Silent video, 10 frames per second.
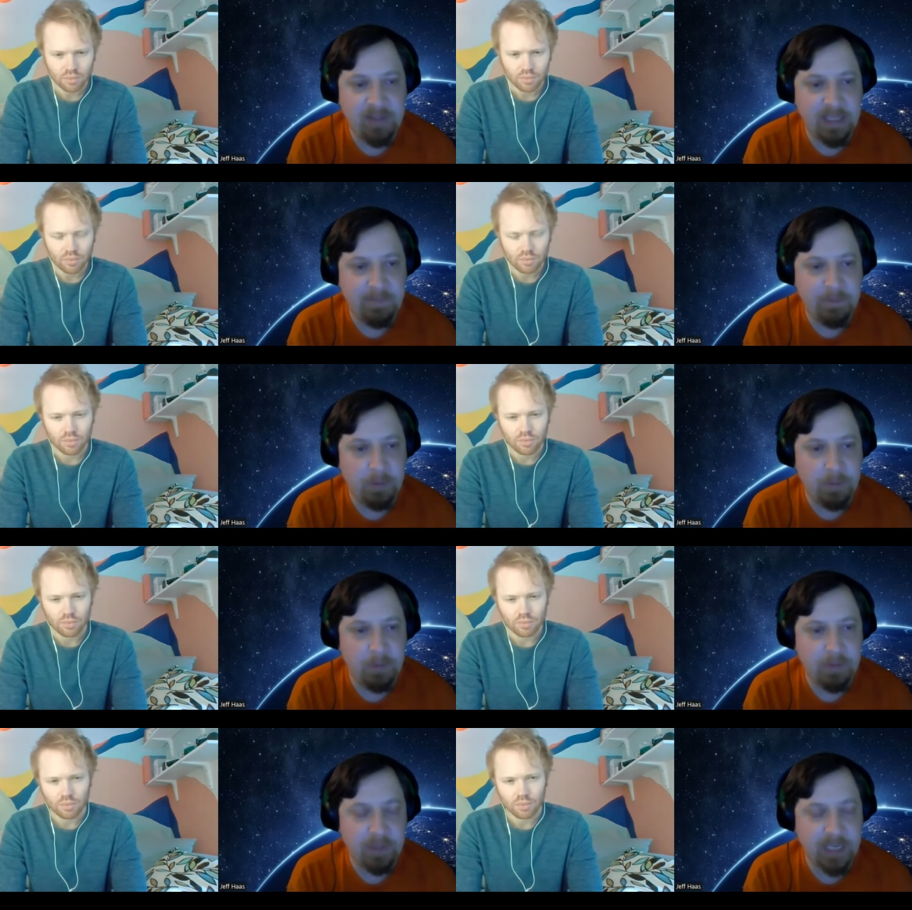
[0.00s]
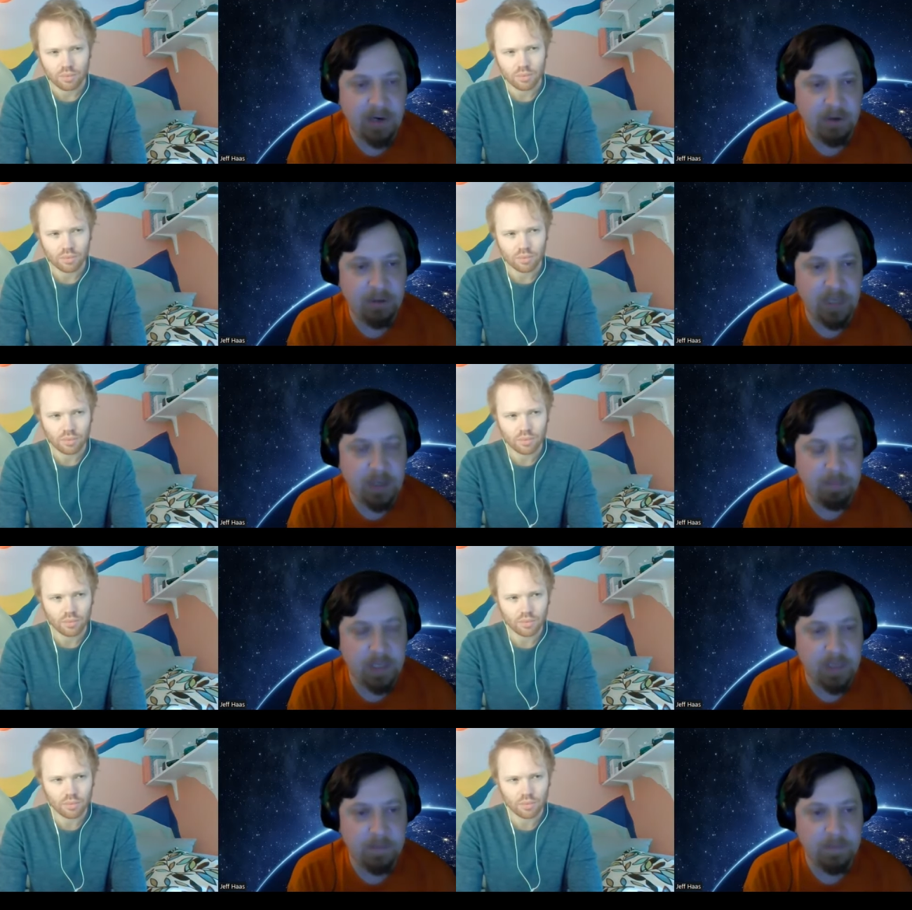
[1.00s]
Speaker 1: do they give you to the character and how to play
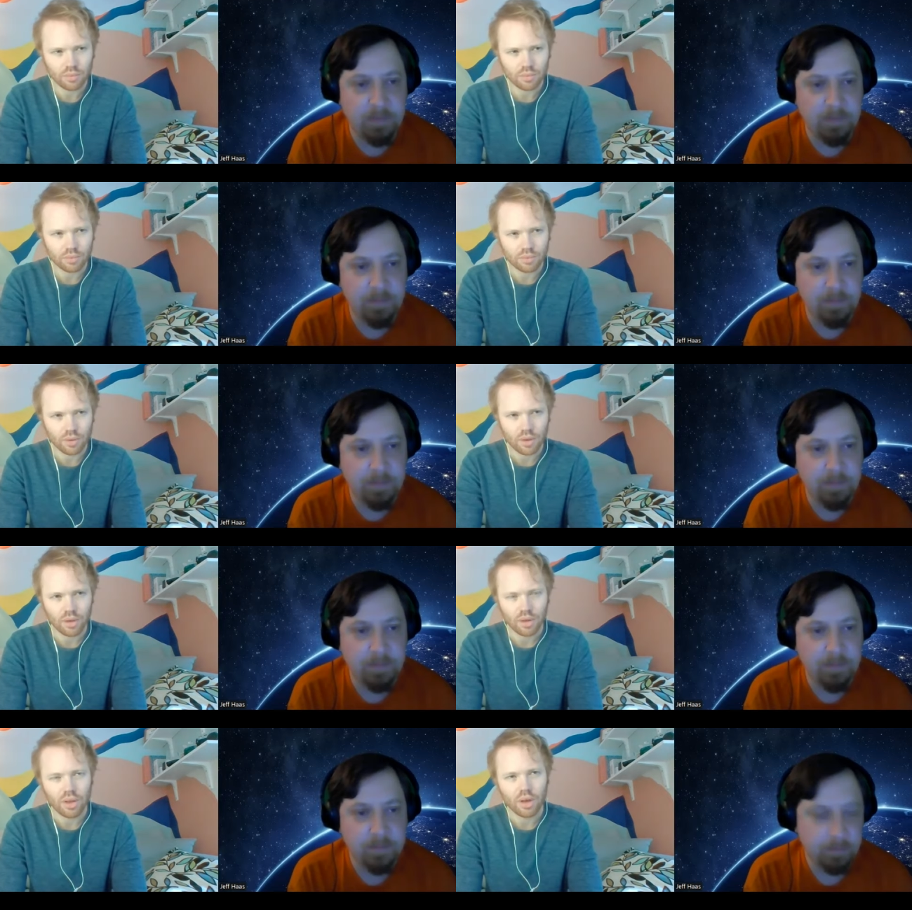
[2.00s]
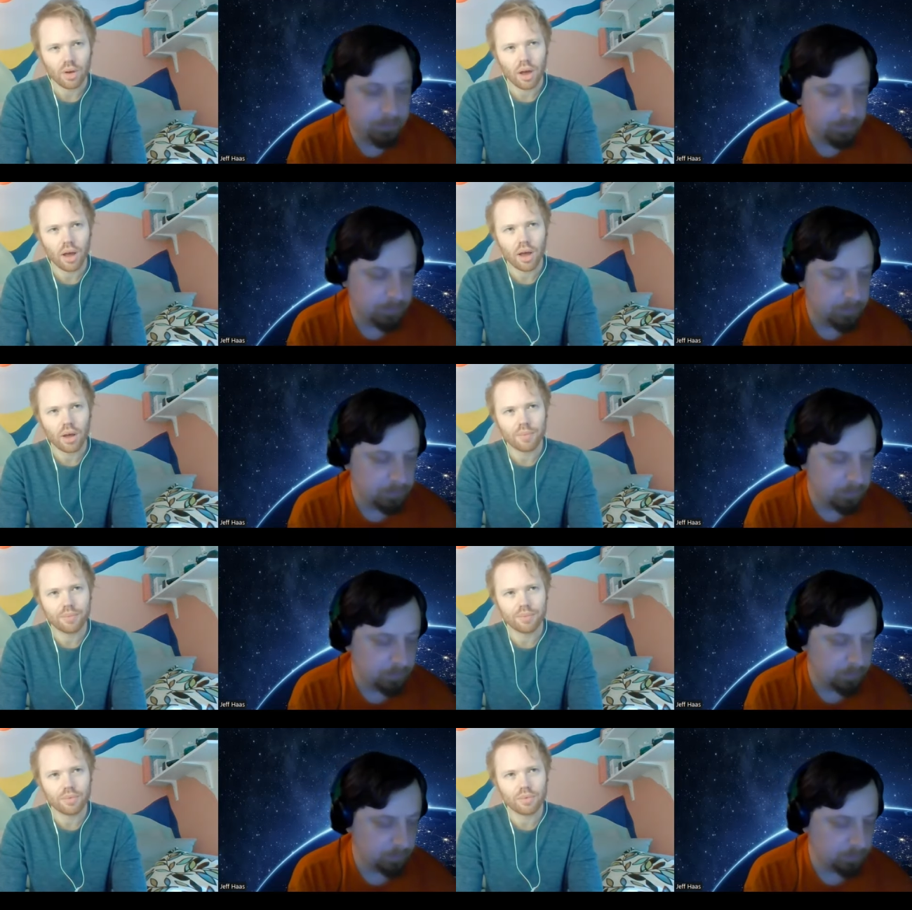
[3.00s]
him?
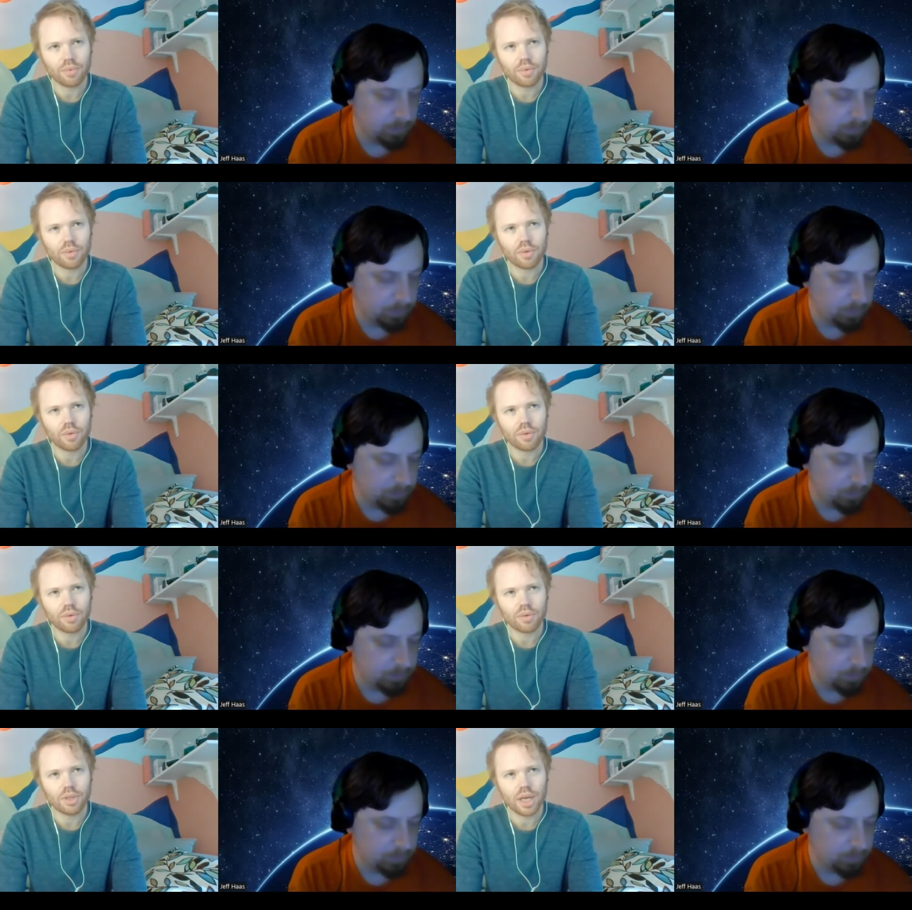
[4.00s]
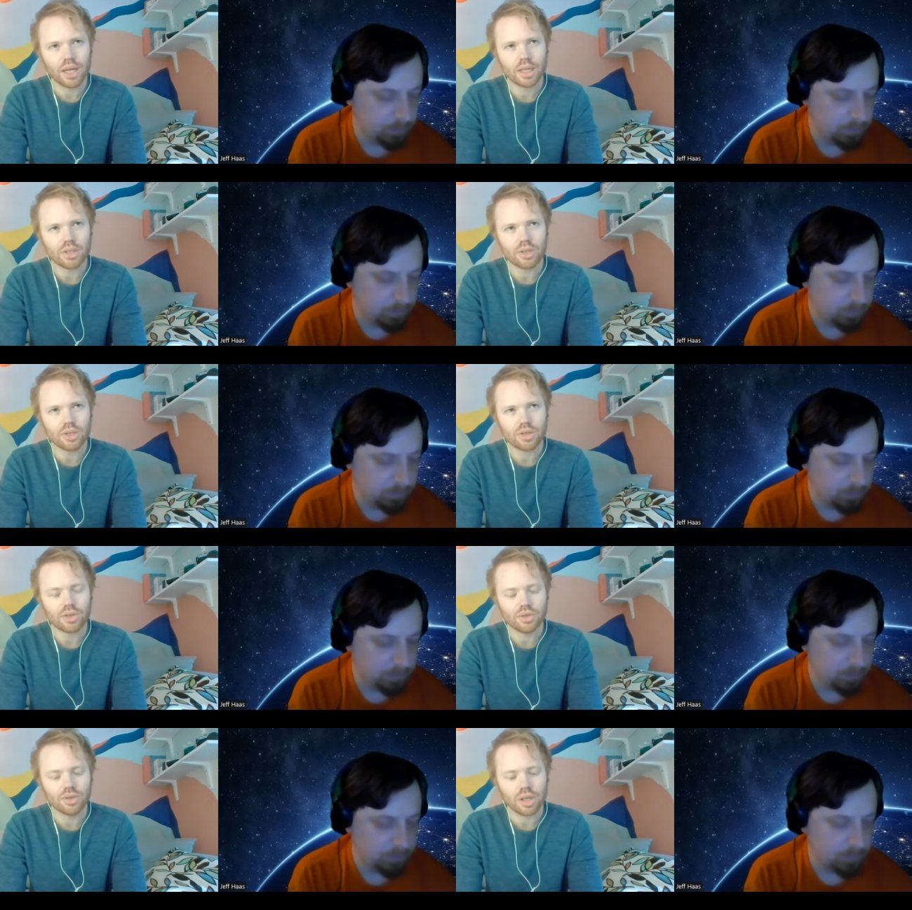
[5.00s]
Um
Speaker 2: so Dennis,
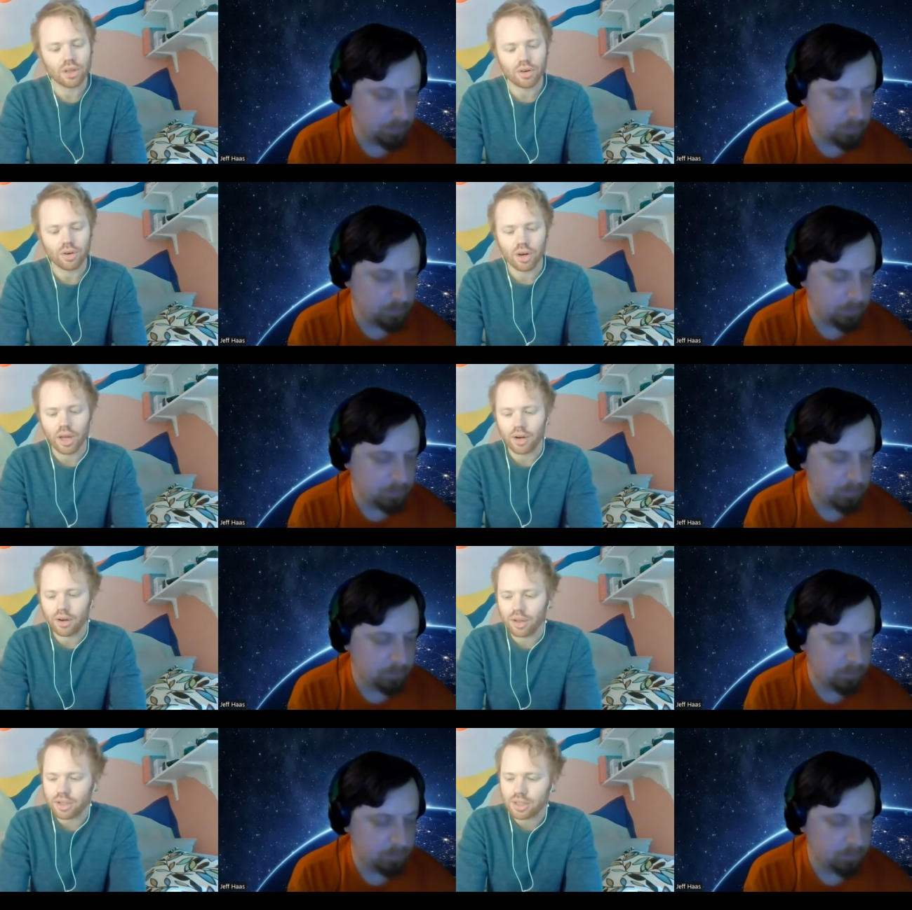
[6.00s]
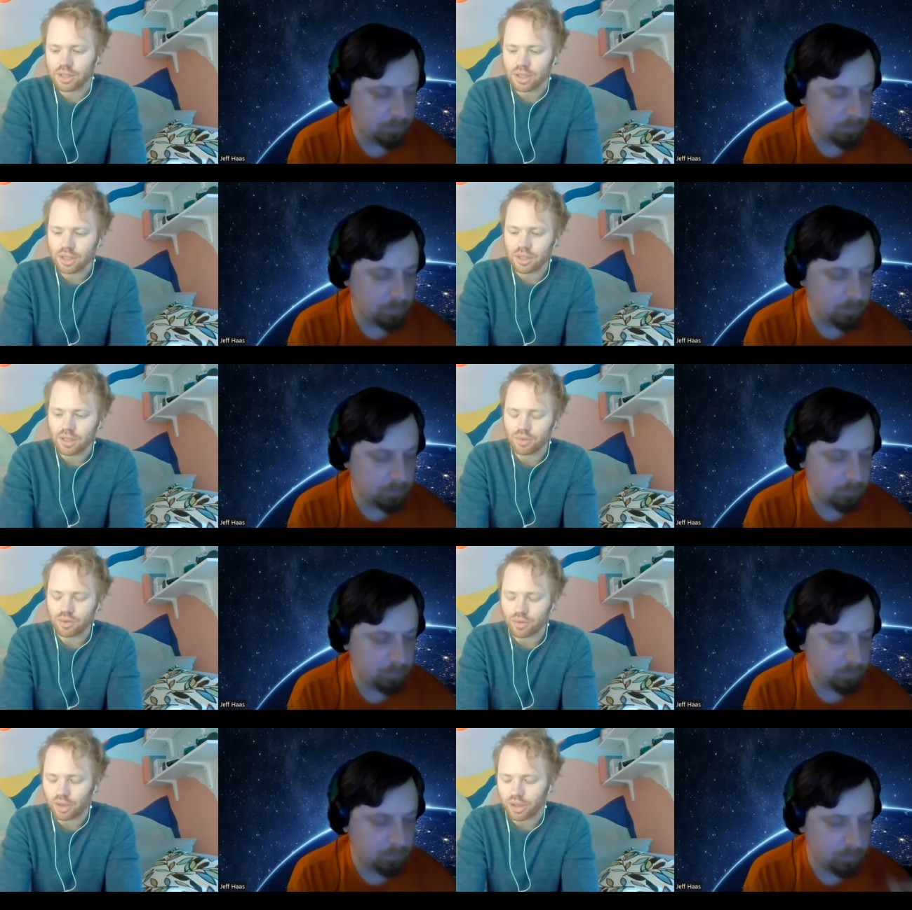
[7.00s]
who's like the creator of this, is it
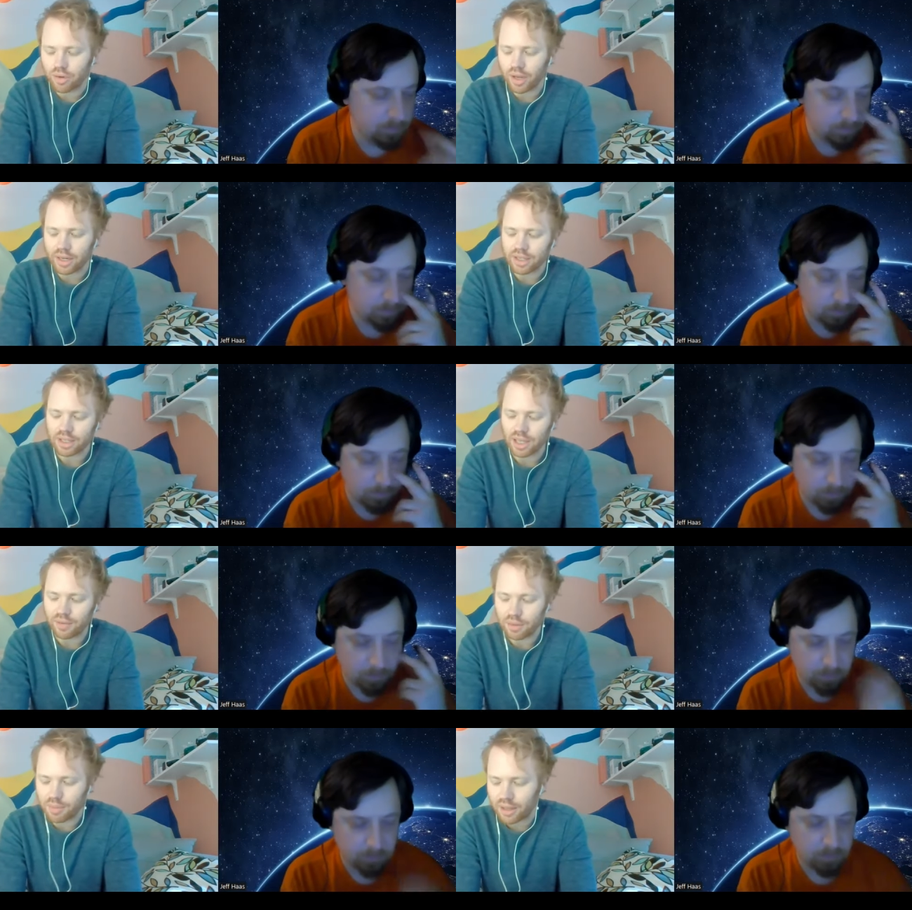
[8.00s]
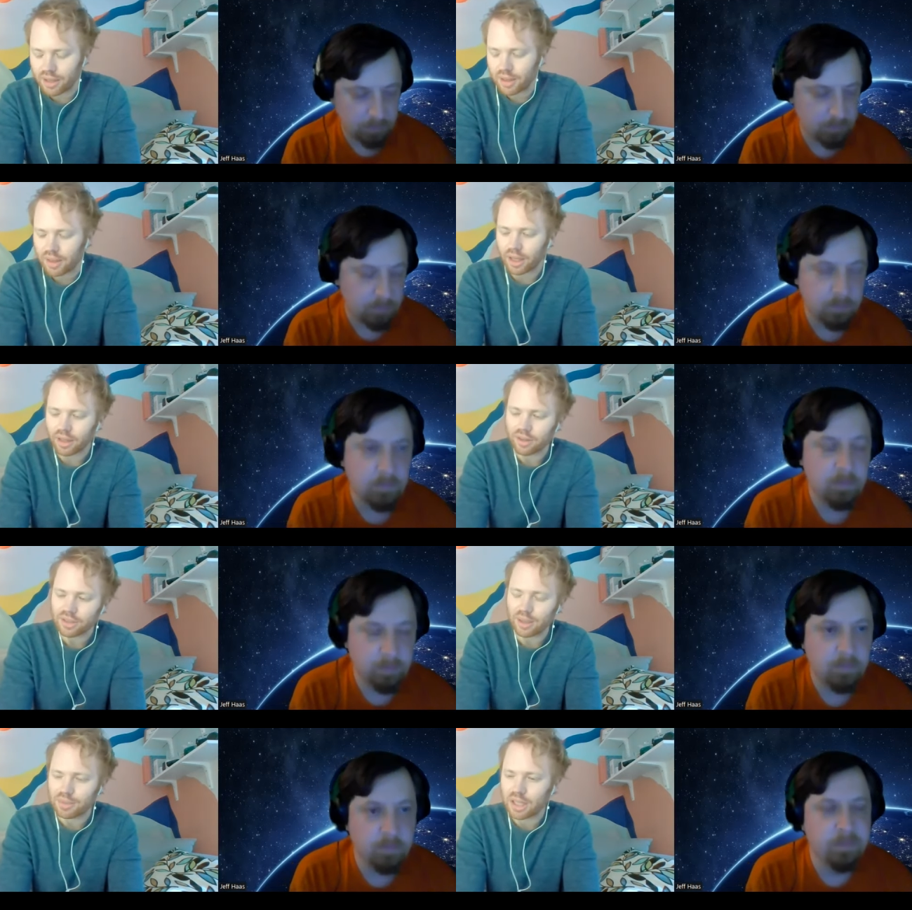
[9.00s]
was really great at just giving me like
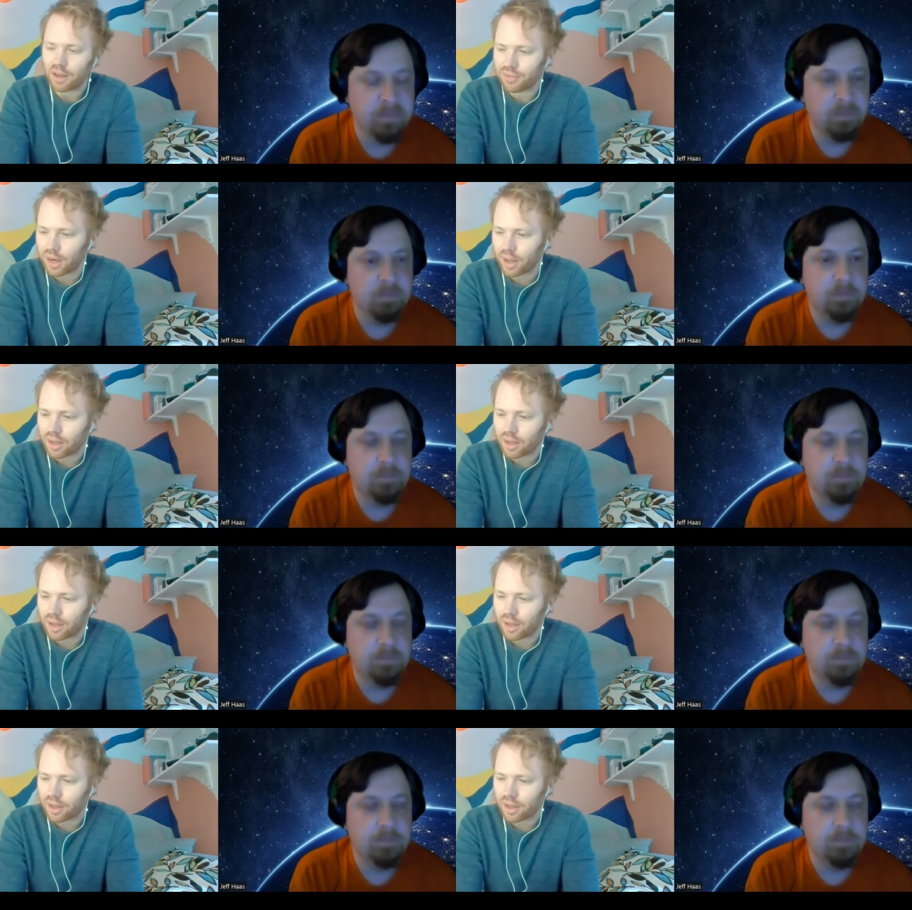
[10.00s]
there's some stuff that